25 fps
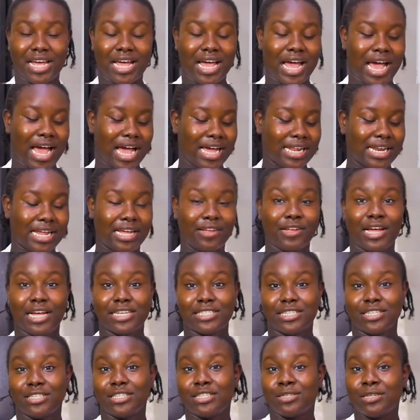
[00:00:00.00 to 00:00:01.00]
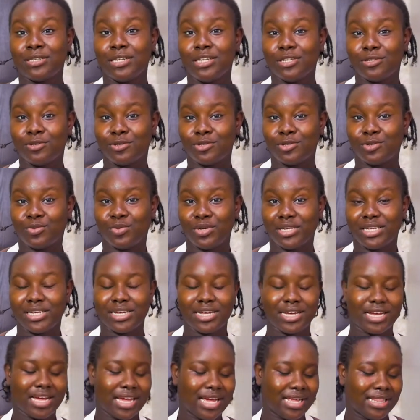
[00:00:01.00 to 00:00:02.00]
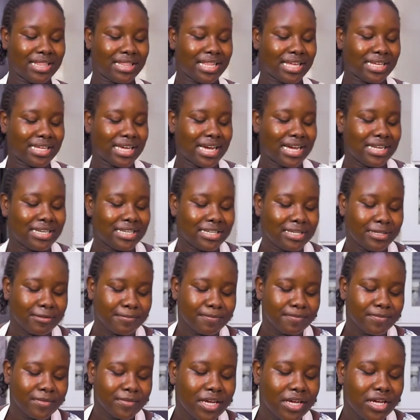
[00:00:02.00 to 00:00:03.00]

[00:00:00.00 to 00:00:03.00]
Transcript: and as a little sweetener, I like adding